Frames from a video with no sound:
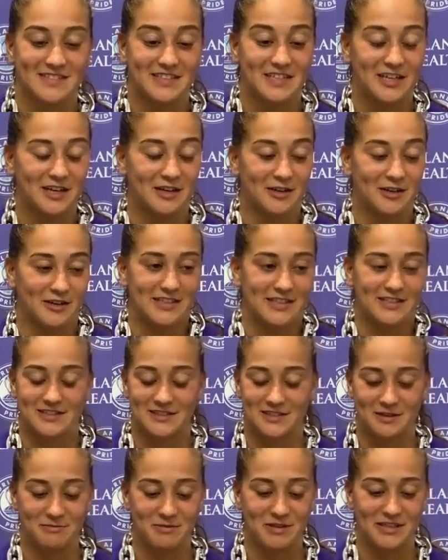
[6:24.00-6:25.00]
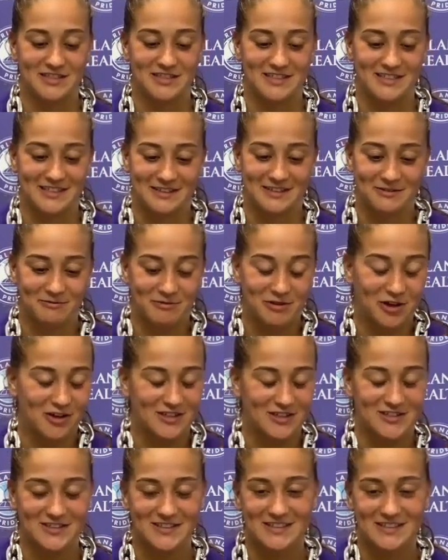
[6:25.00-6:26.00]
Yeah, it's amazing. We
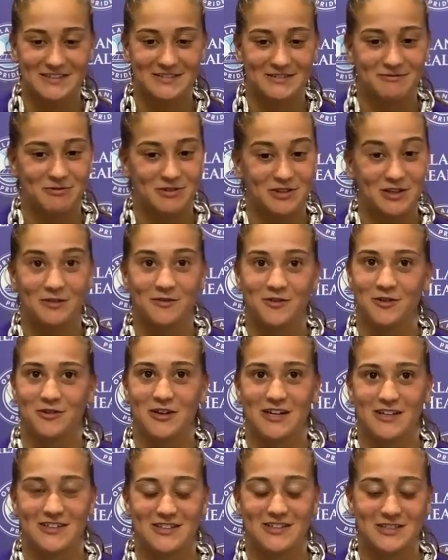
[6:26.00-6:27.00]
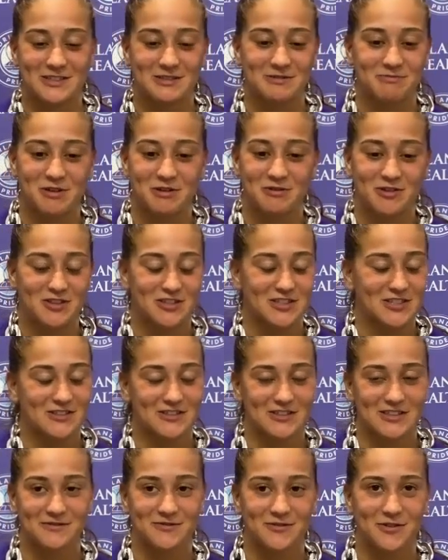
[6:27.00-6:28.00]
love the records, but we're just
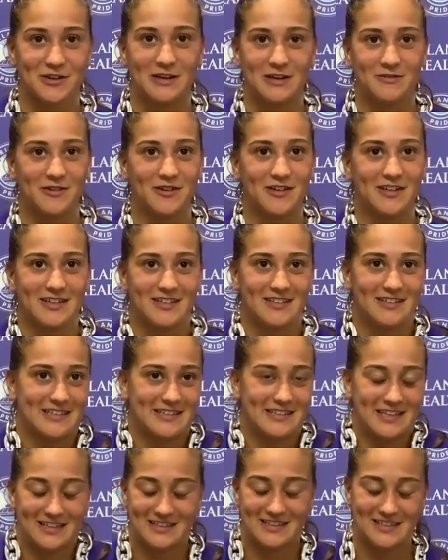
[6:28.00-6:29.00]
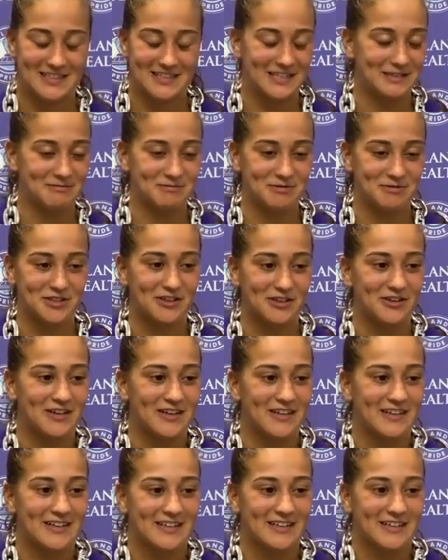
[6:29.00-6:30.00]
looking for every next game. So
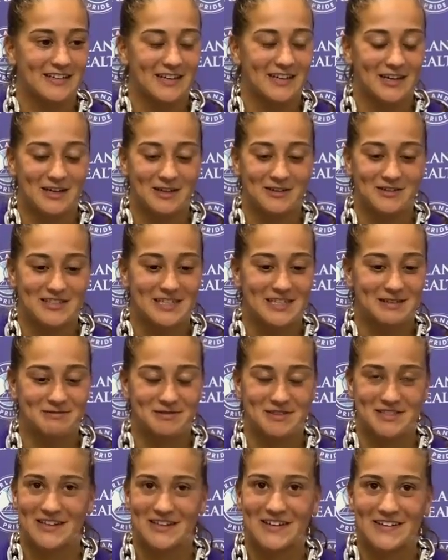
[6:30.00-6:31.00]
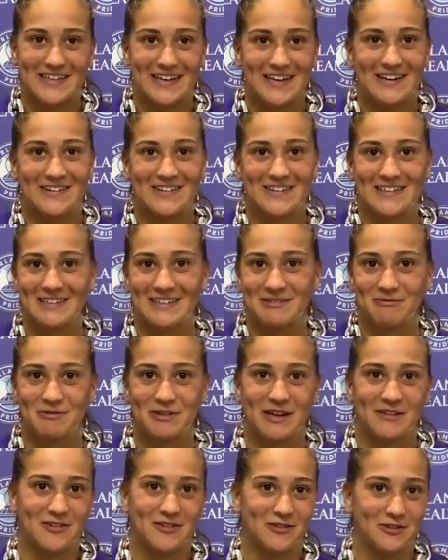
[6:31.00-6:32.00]
This game's done now, and
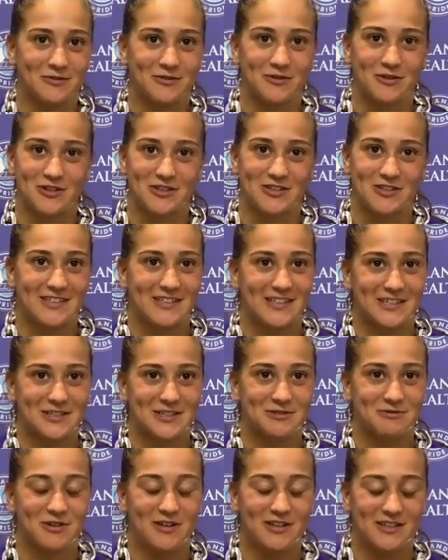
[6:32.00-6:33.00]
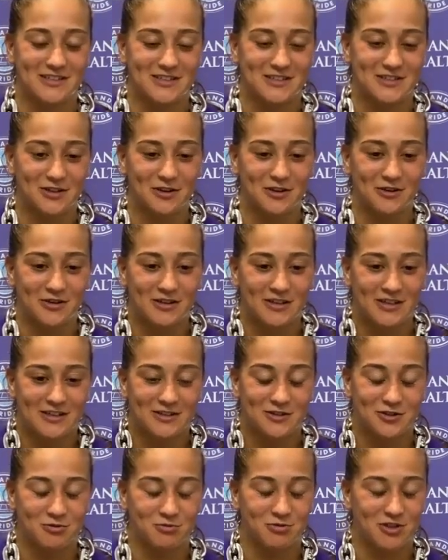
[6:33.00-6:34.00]
we have to look forward to the next one. So
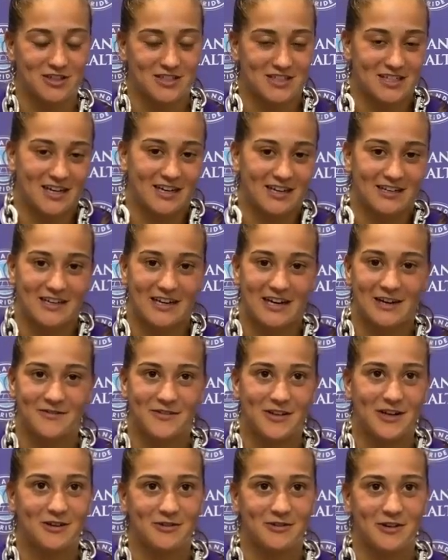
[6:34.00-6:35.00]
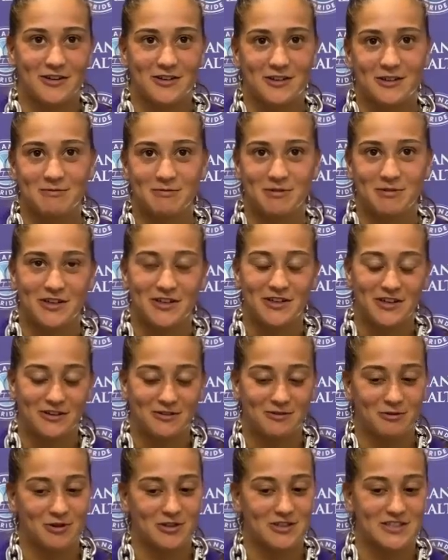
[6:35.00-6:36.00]
super excited to have that record, but
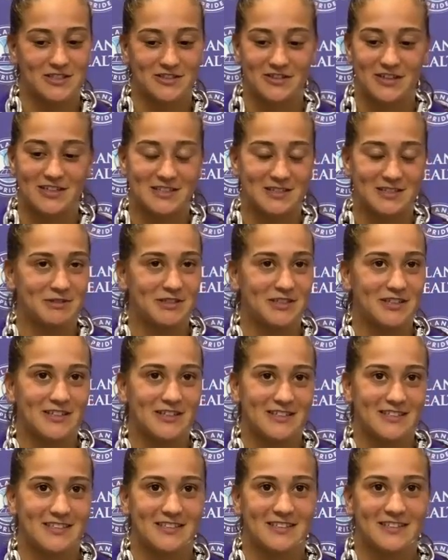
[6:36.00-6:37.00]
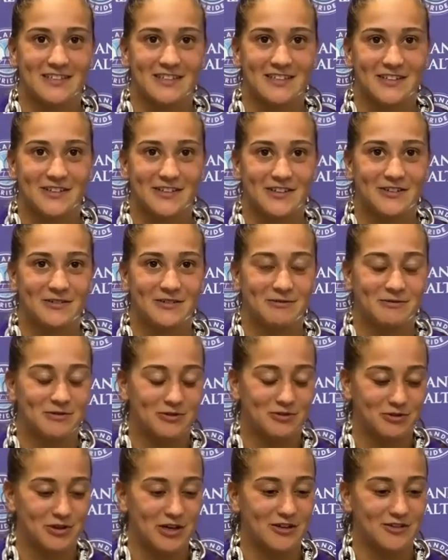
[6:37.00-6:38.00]
work still has to be done to
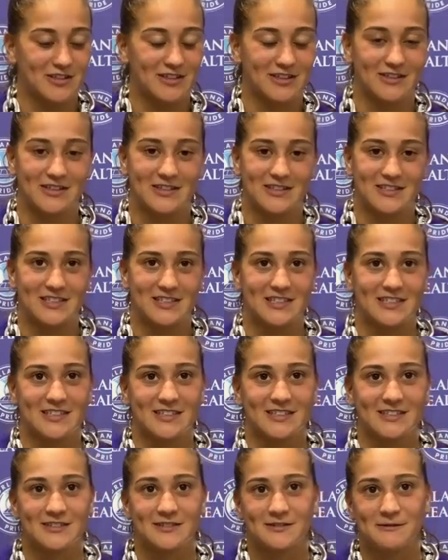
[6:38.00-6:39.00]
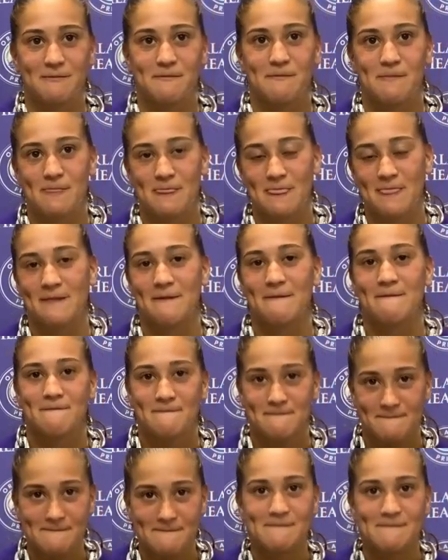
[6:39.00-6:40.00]
throughout the end of the season. And you talk about
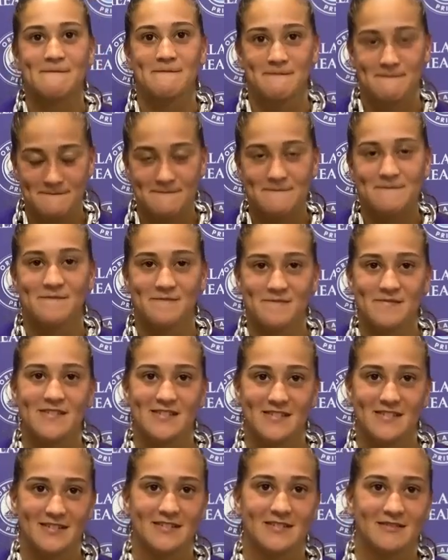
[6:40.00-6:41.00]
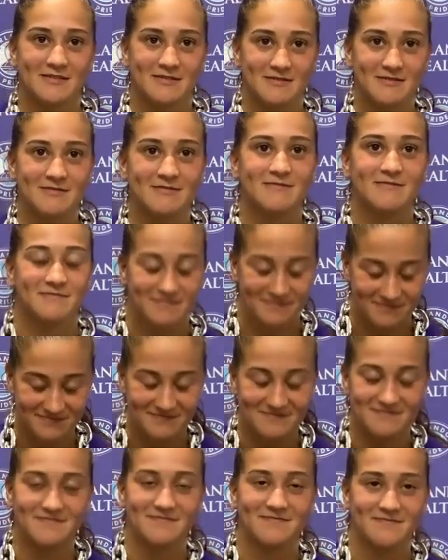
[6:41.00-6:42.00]
that next game. That next game is at home.
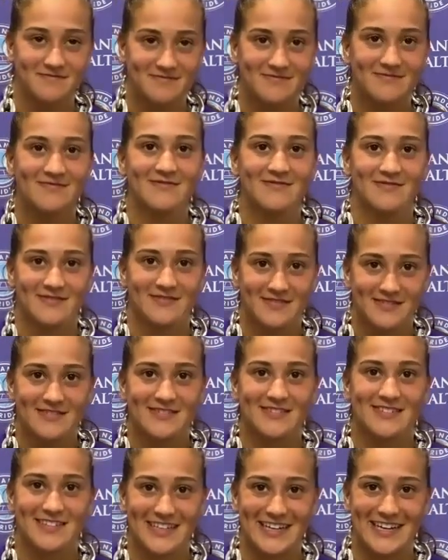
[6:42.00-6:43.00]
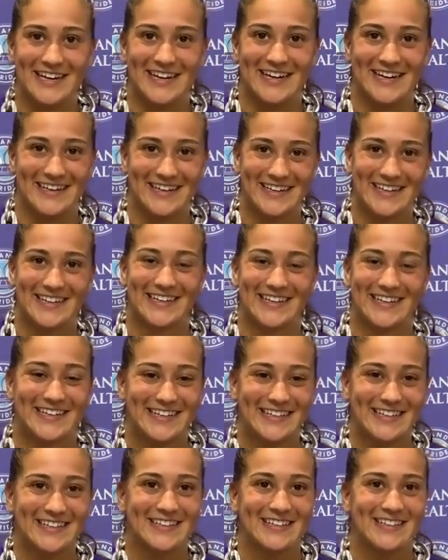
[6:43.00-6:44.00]
Seems like we haven't played forever at home. What's it
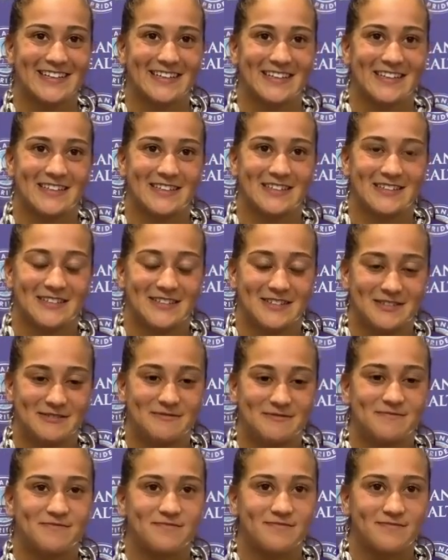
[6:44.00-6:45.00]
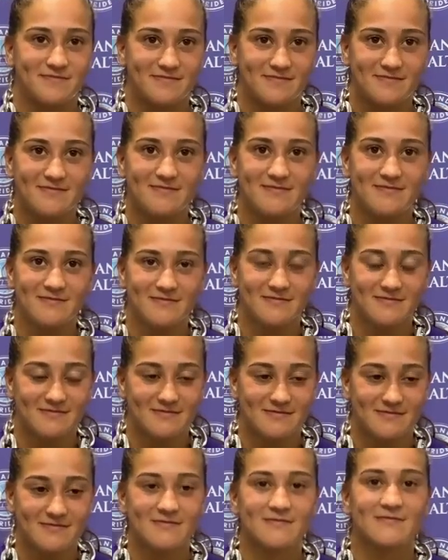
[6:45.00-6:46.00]
going to be like to go out into Coast
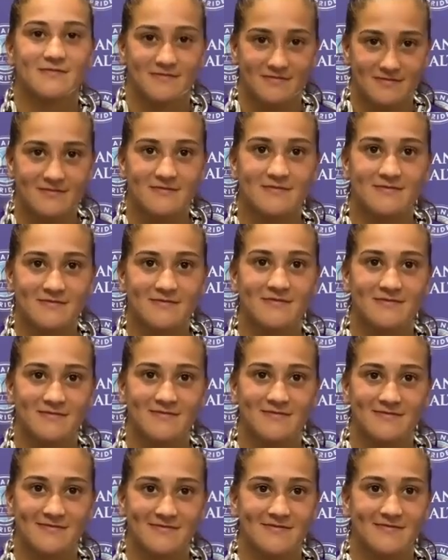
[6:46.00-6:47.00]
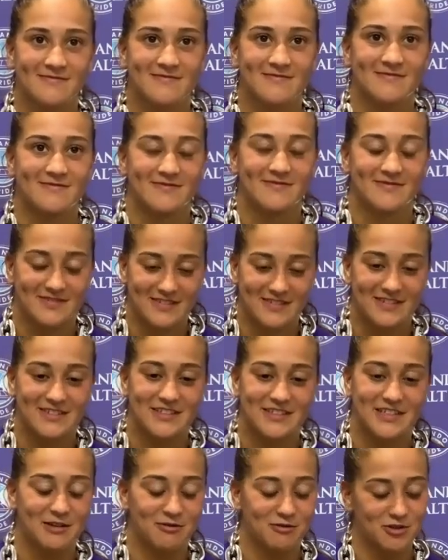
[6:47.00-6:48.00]
Stadium in front of those fans to play another
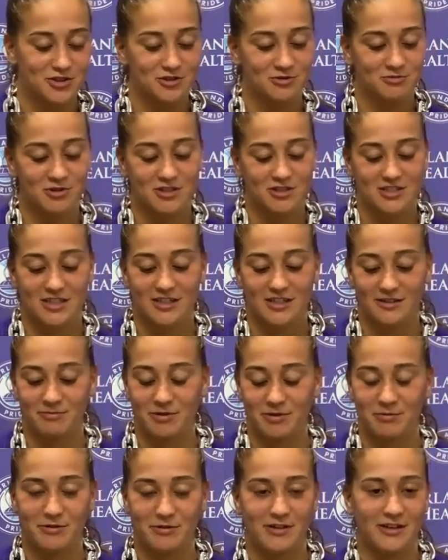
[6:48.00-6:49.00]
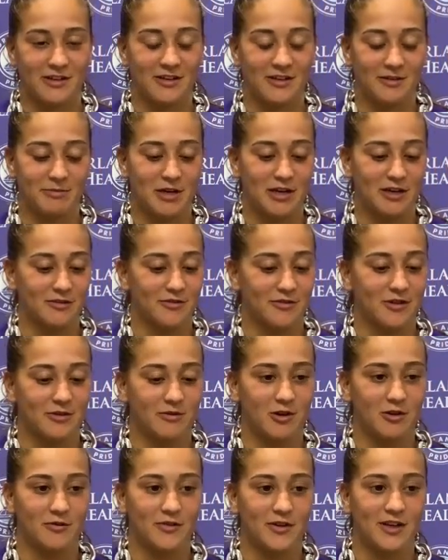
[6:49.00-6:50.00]
match? Yeah, we're super excited to be back in front of
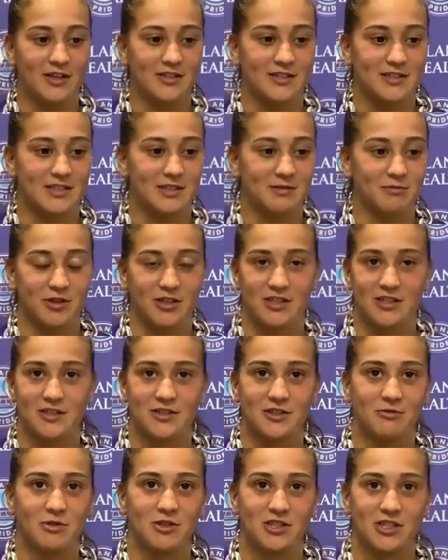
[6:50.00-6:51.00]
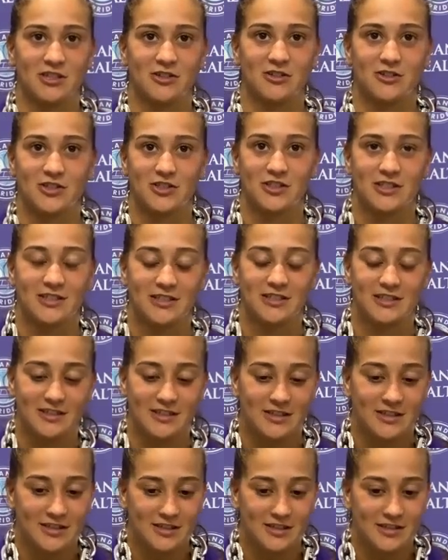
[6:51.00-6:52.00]
our fans. They bring us so much energy
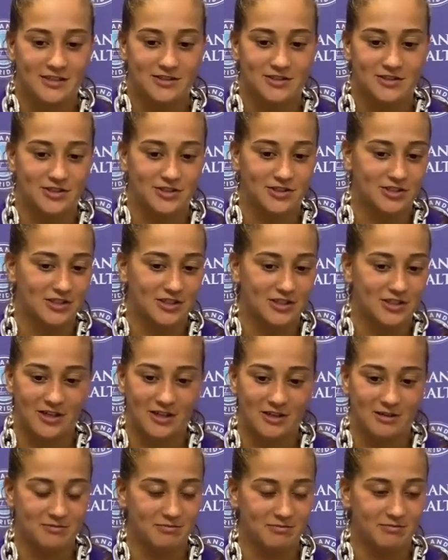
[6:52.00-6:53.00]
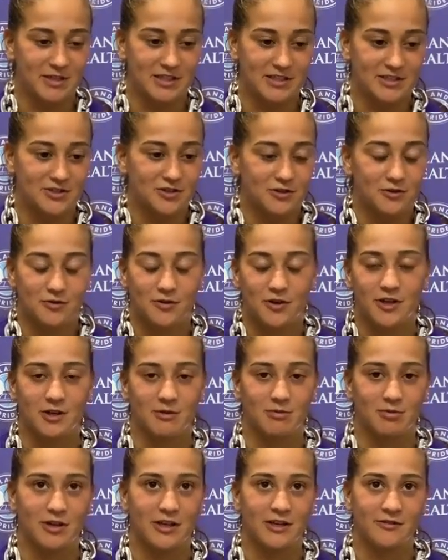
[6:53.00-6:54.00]
and just make it so fun
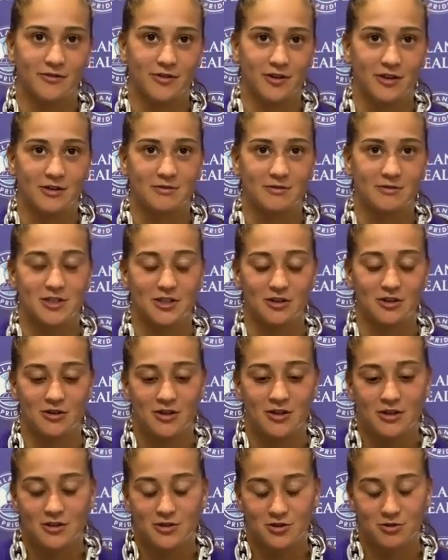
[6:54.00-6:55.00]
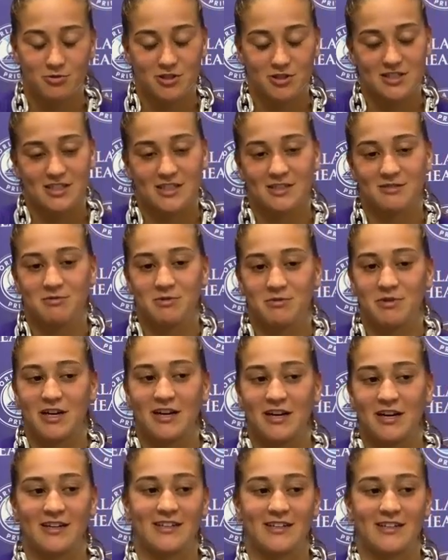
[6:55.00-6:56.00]
to play in front of. So super excited to be
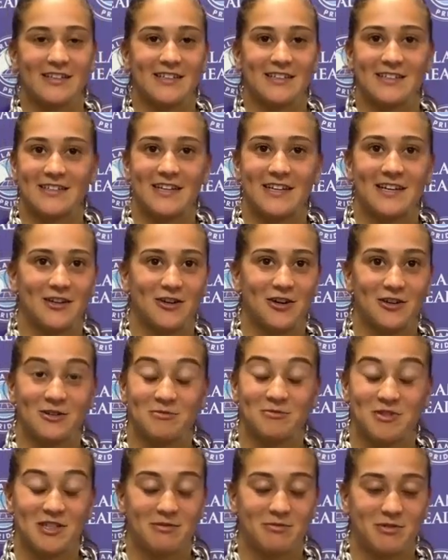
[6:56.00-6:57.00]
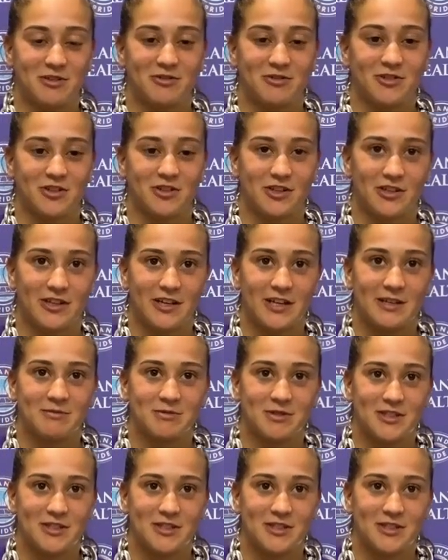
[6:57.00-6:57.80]
back, and Gotham's going to be a really good game.